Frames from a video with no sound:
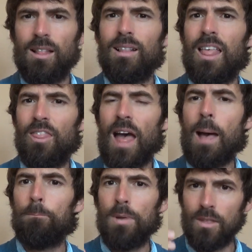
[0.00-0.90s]
Let
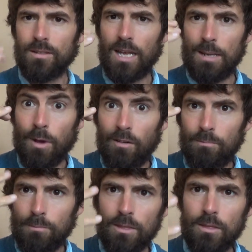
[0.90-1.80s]
that be the type of
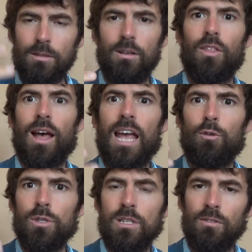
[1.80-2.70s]
mantra that I
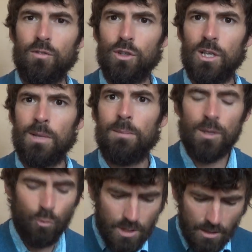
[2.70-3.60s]
reaffirm. Let me
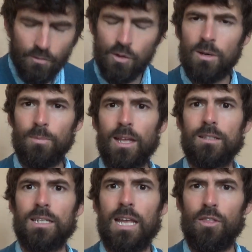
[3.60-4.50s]
reaffirm that
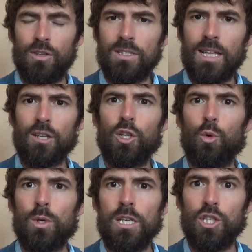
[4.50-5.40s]
togetherness, that
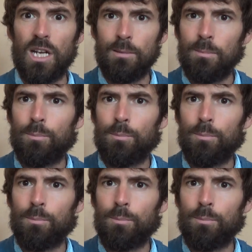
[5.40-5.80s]
cohesion. Let me